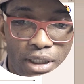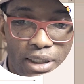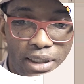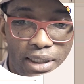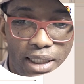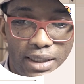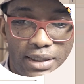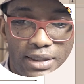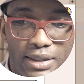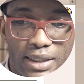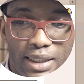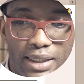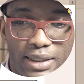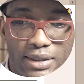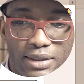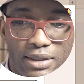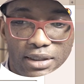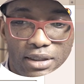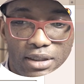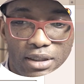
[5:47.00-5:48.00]
that
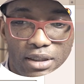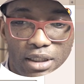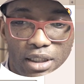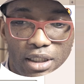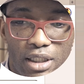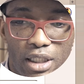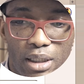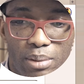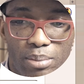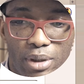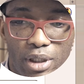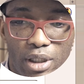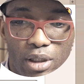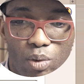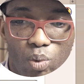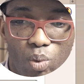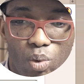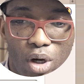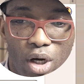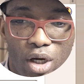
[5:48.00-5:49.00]
sends email
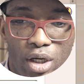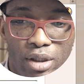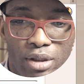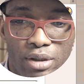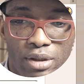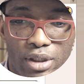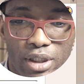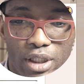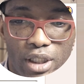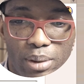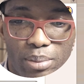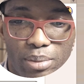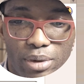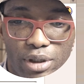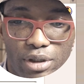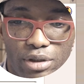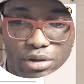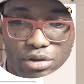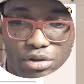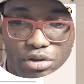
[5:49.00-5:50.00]
1,
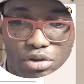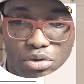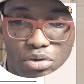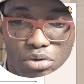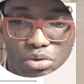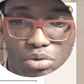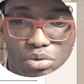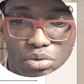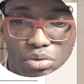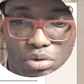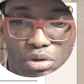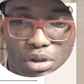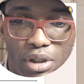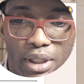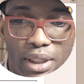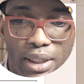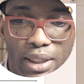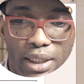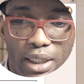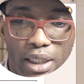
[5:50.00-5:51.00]
email 2,
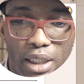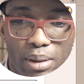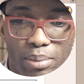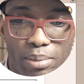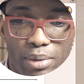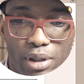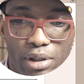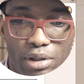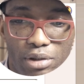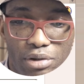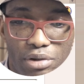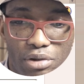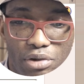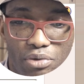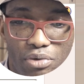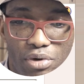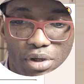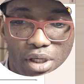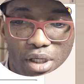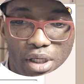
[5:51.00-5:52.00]
email
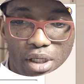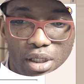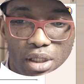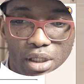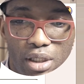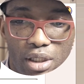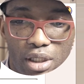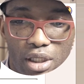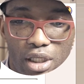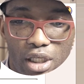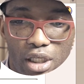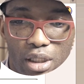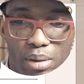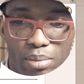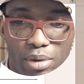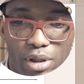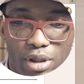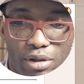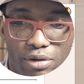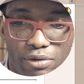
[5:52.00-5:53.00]
3,
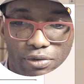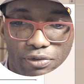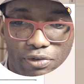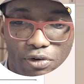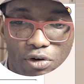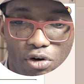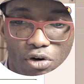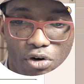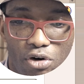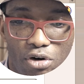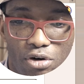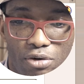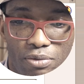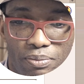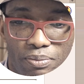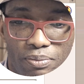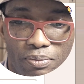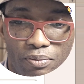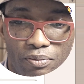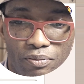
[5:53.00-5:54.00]
email 4,
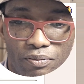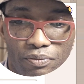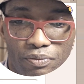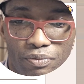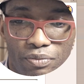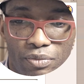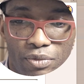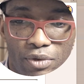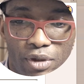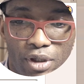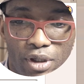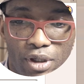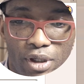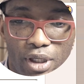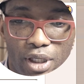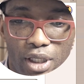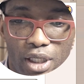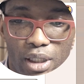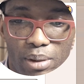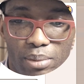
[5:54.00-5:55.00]

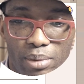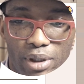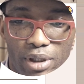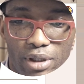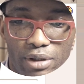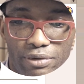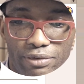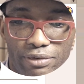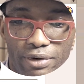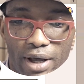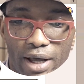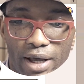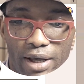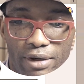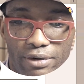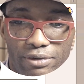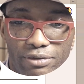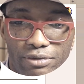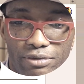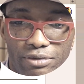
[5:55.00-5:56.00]
email
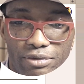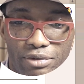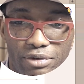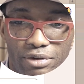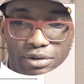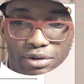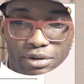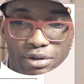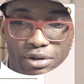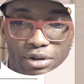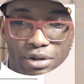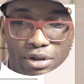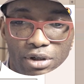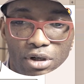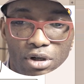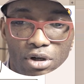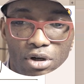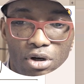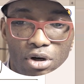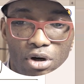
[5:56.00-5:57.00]
5,
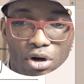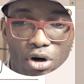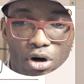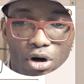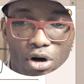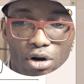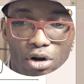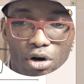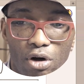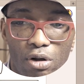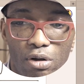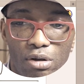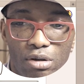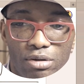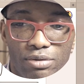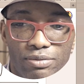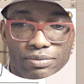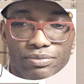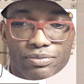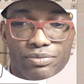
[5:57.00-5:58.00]
on
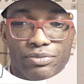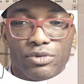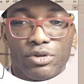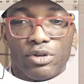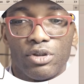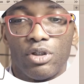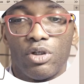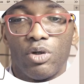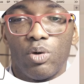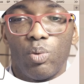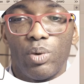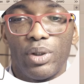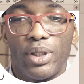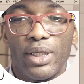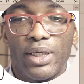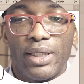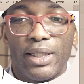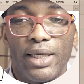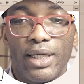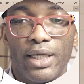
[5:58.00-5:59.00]
all
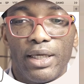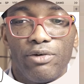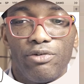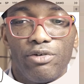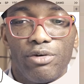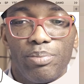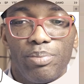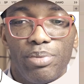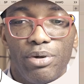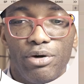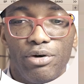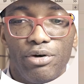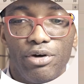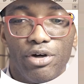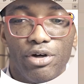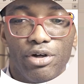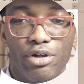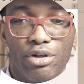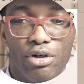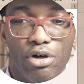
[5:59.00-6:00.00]
within a given
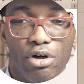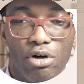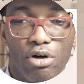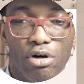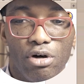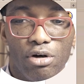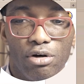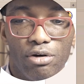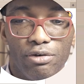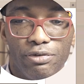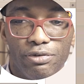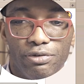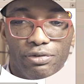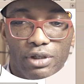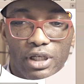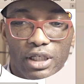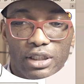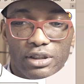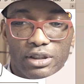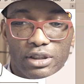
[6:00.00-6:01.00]
period of,
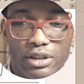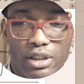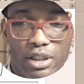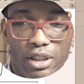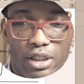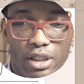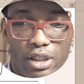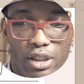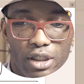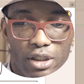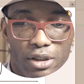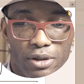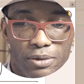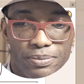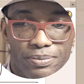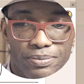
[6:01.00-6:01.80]
let's say,